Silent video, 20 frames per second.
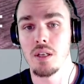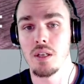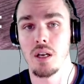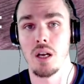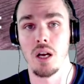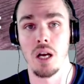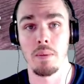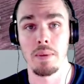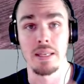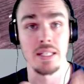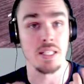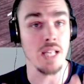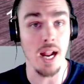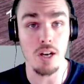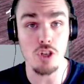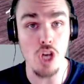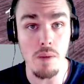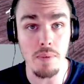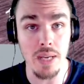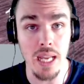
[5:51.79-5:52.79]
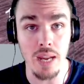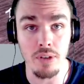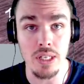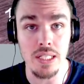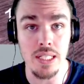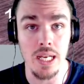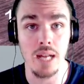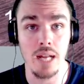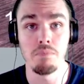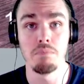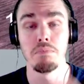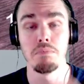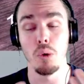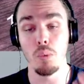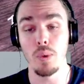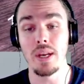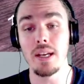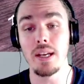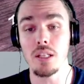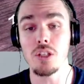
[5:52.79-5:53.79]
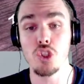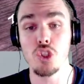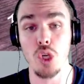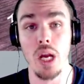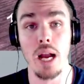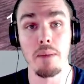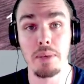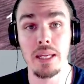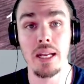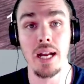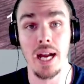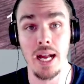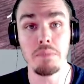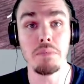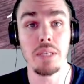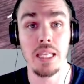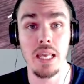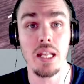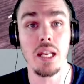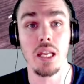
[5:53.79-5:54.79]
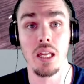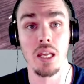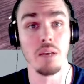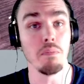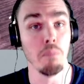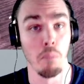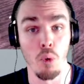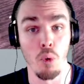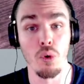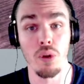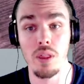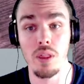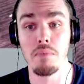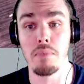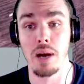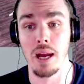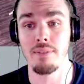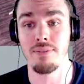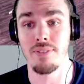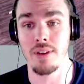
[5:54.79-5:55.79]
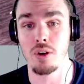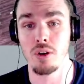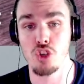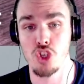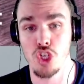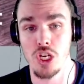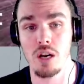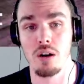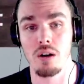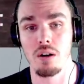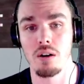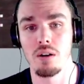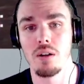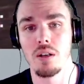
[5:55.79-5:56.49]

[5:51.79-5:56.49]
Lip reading: It's not dropping every time, but when it is dropping, I'm getting it more than my fair share.